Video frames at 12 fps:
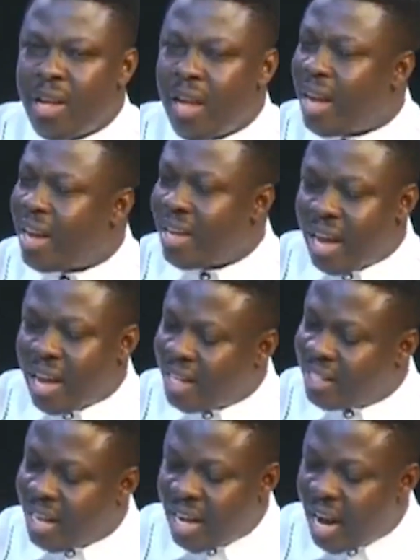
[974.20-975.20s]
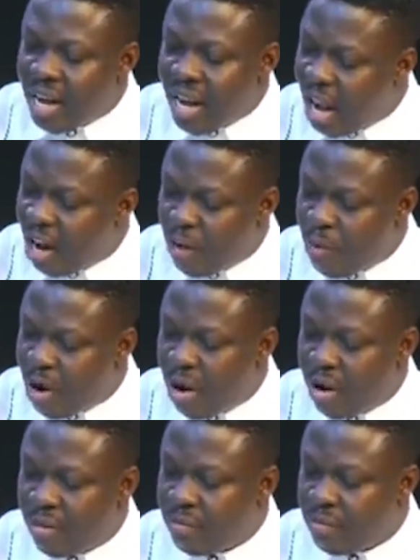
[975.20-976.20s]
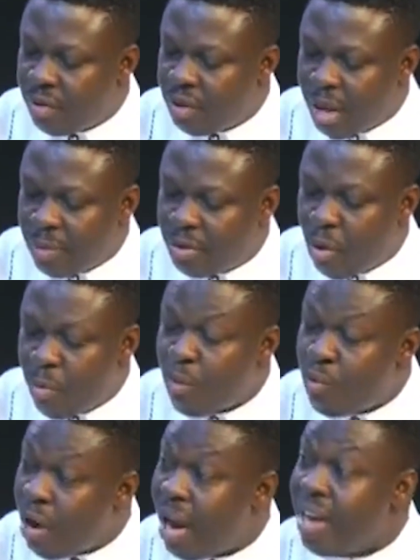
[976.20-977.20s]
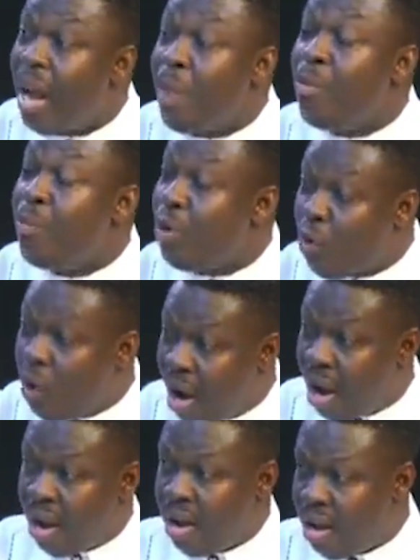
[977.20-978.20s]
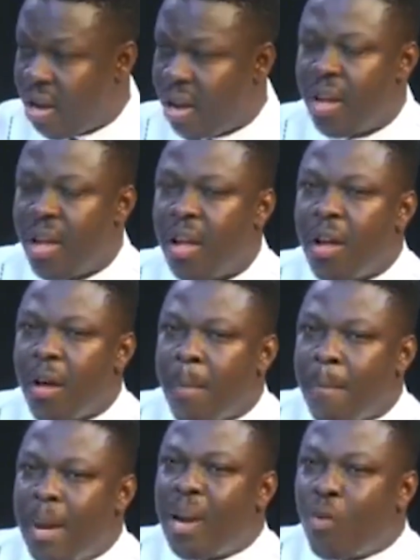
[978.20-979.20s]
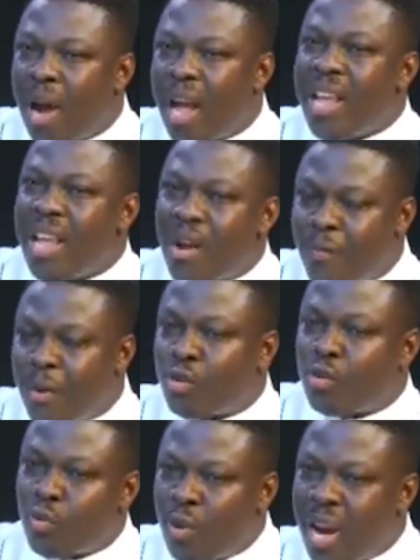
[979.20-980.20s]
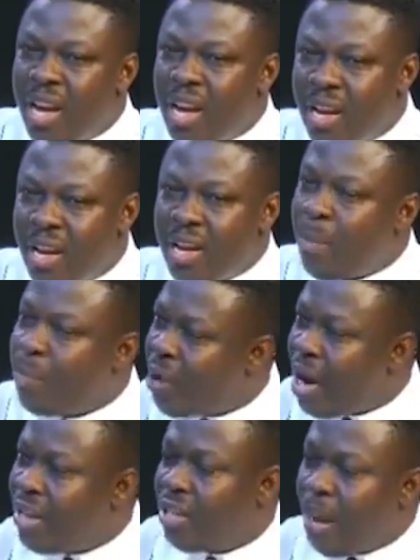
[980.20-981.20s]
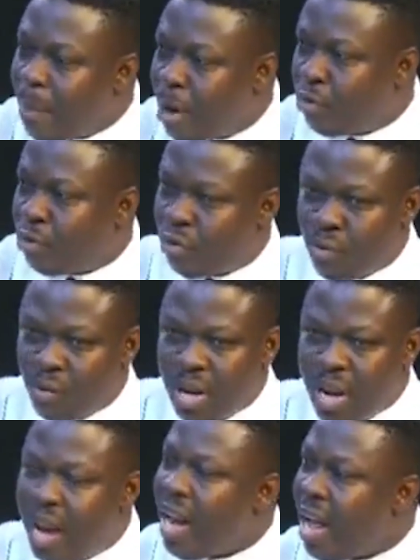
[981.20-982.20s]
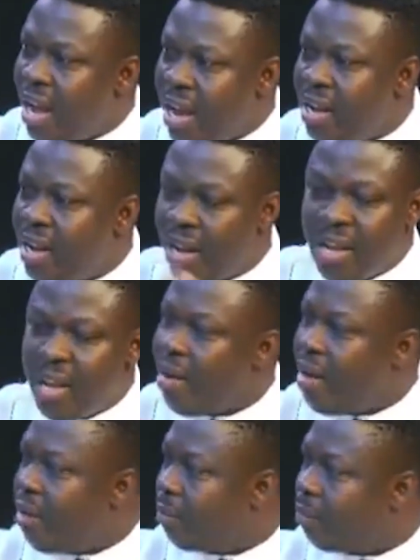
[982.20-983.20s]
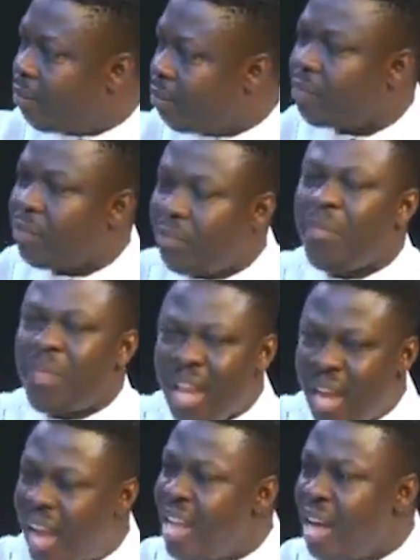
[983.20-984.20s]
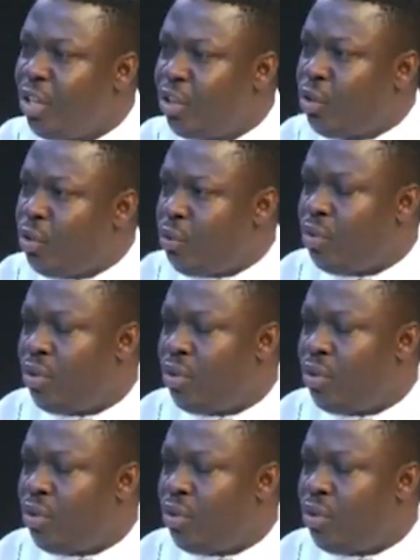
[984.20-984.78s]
Yakasa dan ni hanoma Captain Omubwa a debi briwaha. But the choir year fast so any the price and amount no and affordability a issue.